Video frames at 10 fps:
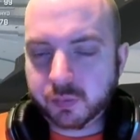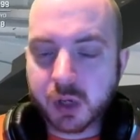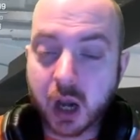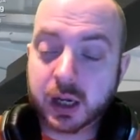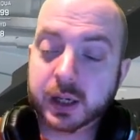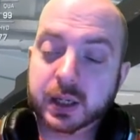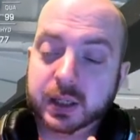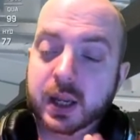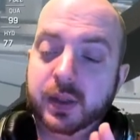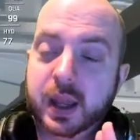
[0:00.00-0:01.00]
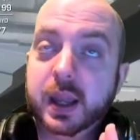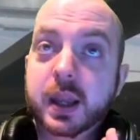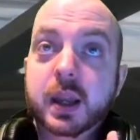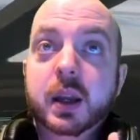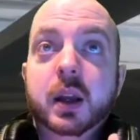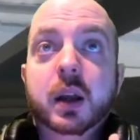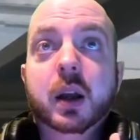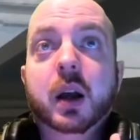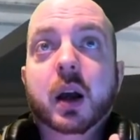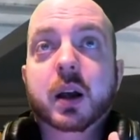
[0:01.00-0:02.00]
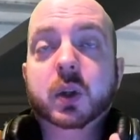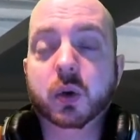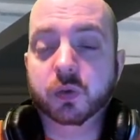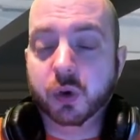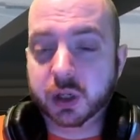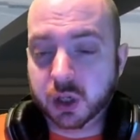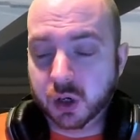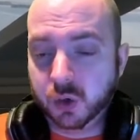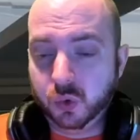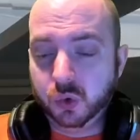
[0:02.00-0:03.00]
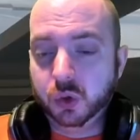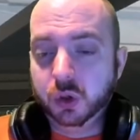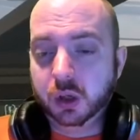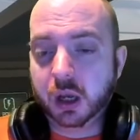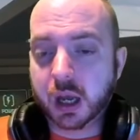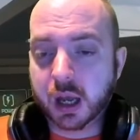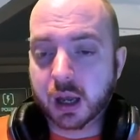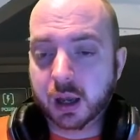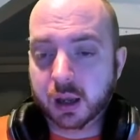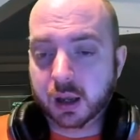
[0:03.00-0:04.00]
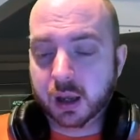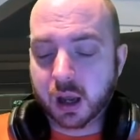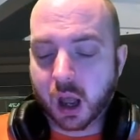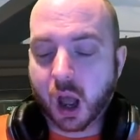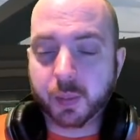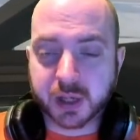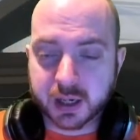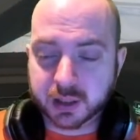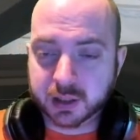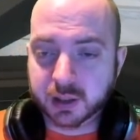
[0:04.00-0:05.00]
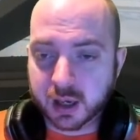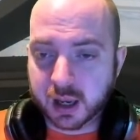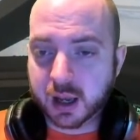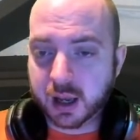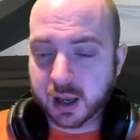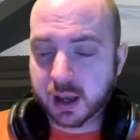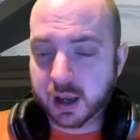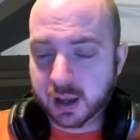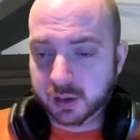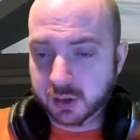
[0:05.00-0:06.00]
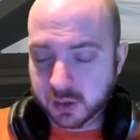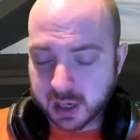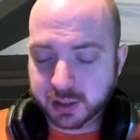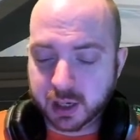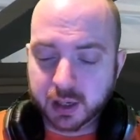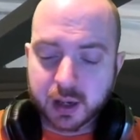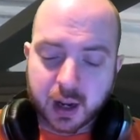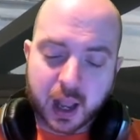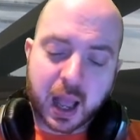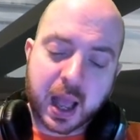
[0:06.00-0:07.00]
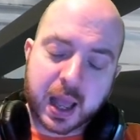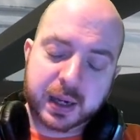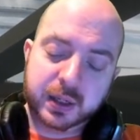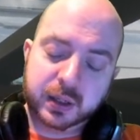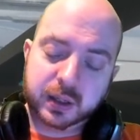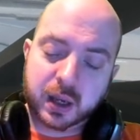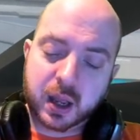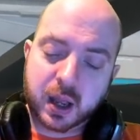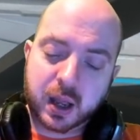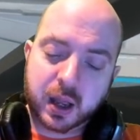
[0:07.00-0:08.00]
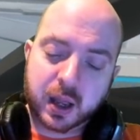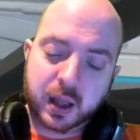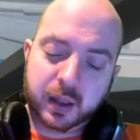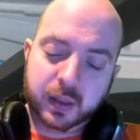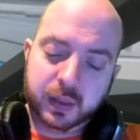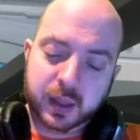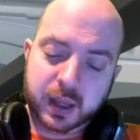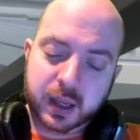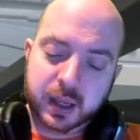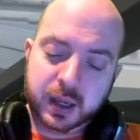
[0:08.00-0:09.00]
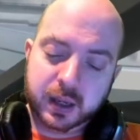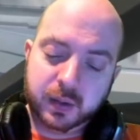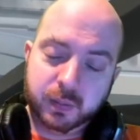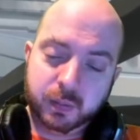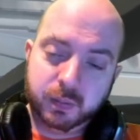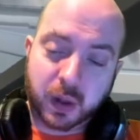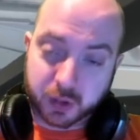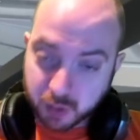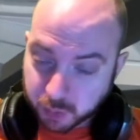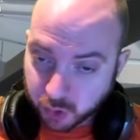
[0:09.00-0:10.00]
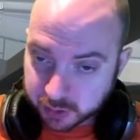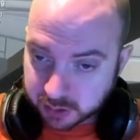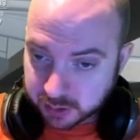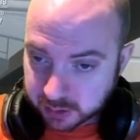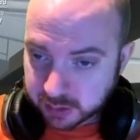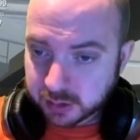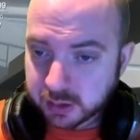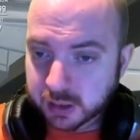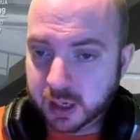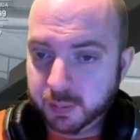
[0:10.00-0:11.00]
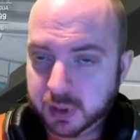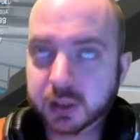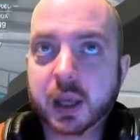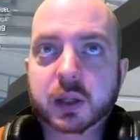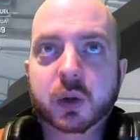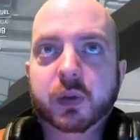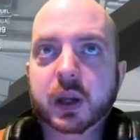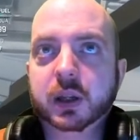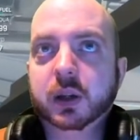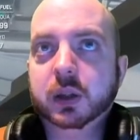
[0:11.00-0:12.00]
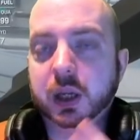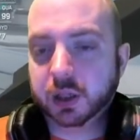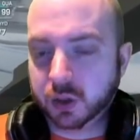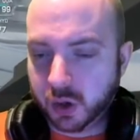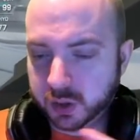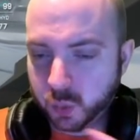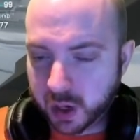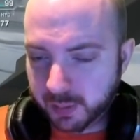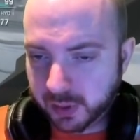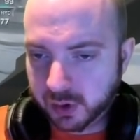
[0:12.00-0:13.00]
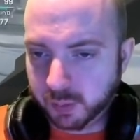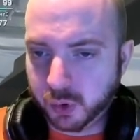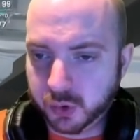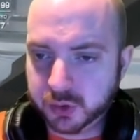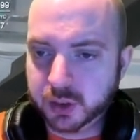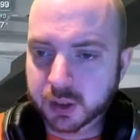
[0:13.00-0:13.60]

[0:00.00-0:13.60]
I'd like to see the Squadron 42 updates newsletter and the monthly report, because that's sort of like CitizenCon as well, monthly report.